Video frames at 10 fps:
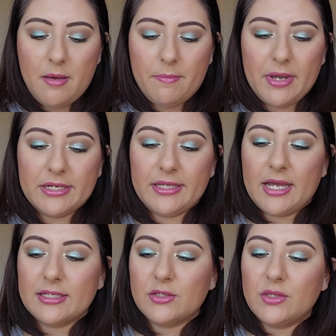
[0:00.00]
But
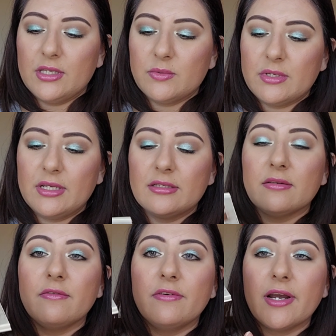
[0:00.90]
yeah, so this one is
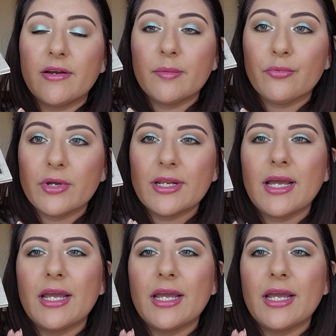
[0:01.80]
very pretty.